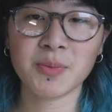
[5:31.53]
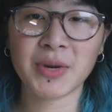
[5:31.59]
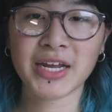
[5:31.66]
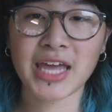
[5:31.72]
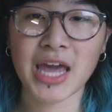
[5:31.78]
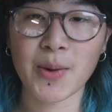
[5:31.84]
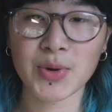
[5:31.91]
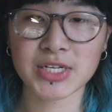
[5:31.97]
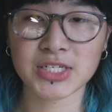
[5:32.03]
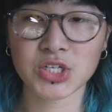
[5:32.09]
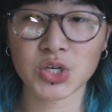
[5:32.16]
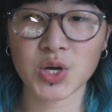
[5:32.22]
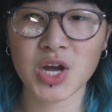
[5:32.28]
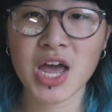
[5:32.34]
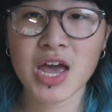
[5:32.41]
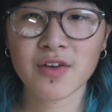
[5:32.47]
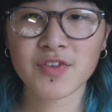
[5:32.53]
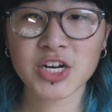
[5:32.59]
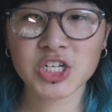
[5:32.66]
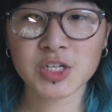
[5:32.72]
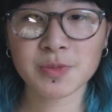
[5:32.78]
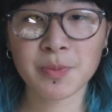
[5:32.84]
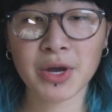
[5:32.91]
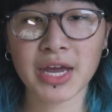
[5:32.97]
But I can't wait to
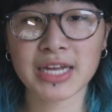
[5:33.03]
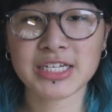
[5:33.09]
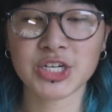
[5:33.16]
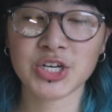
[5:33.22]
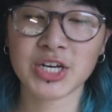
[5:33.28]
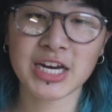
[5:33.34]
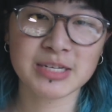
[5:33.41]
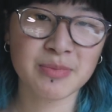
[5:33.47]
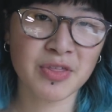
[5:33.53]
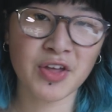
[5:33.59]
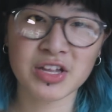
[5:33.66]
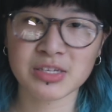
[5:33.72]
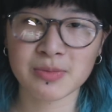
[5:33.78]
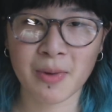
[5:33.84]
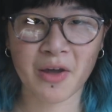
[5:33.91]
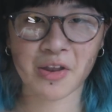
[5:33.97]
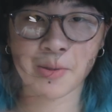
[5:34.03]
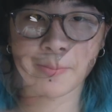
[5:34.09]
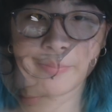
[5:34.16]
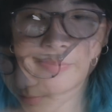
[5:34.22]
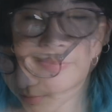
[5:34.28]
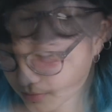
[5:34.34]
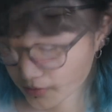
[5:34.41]
finish this book and tell you guys my thoughts about it.